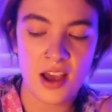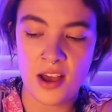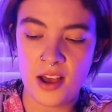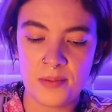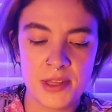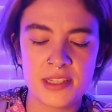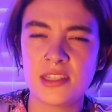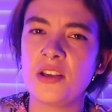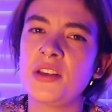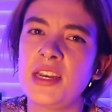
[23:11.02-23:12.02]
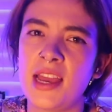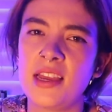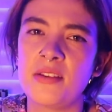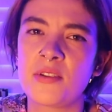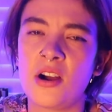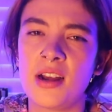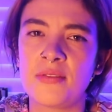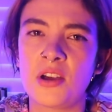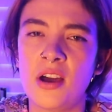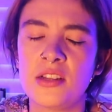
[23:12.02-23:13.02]
This is the only negative card
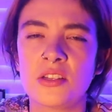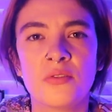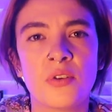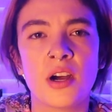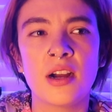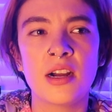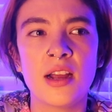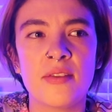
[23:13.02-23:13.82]
I've gotten so far.